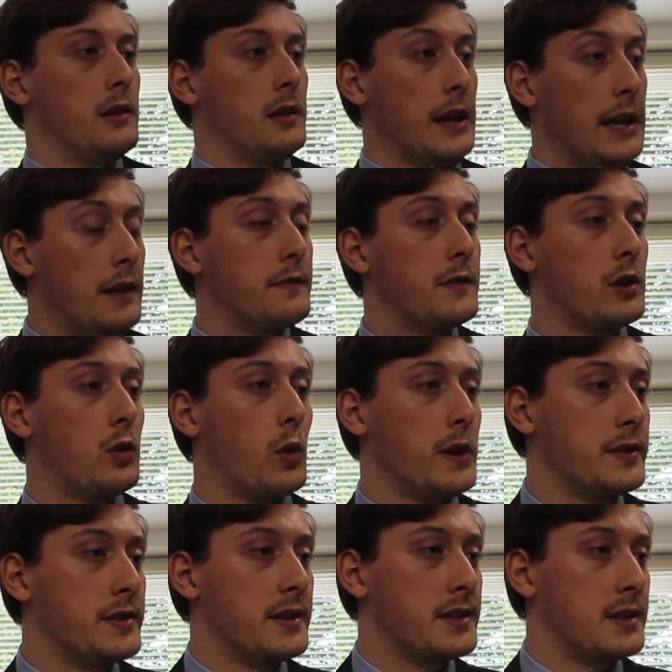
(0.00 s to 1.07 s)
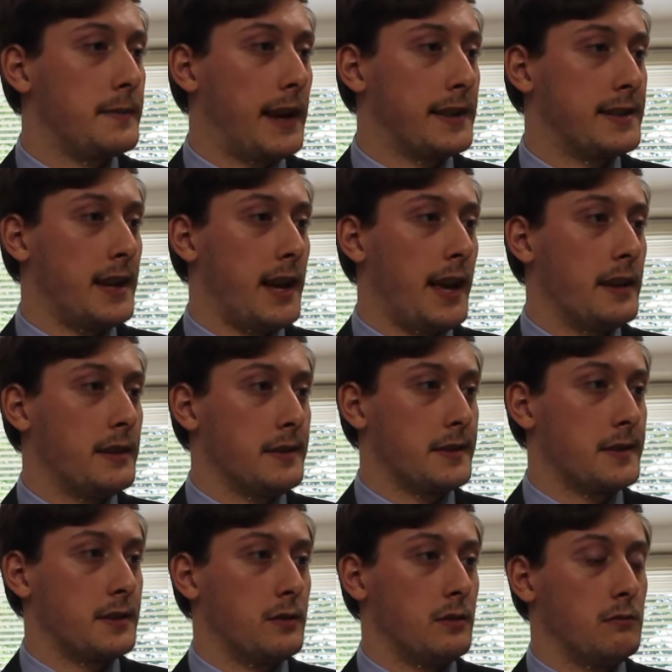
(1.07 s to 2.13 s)
Leave the coin system as it
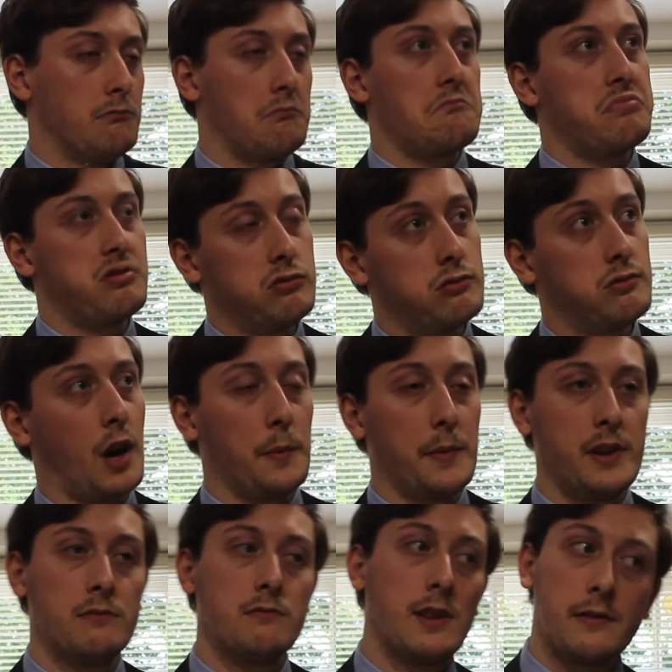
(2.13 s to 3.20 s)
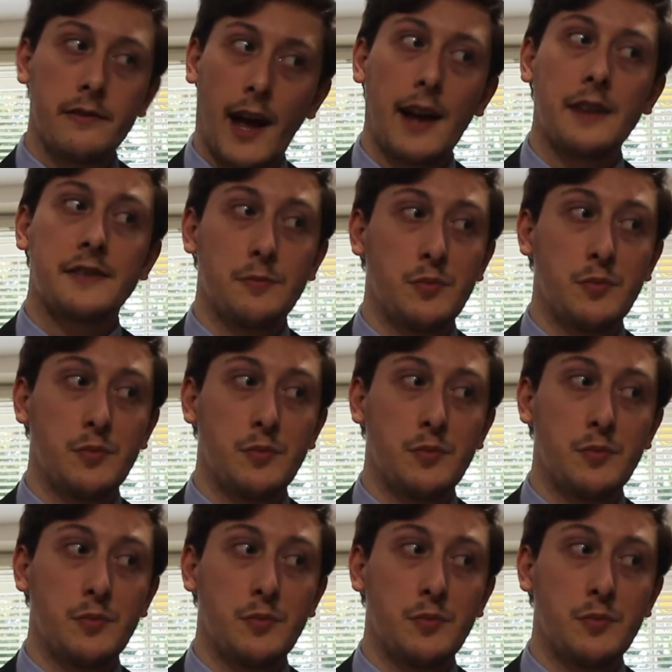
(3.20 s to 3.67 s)
is. I mean, that's a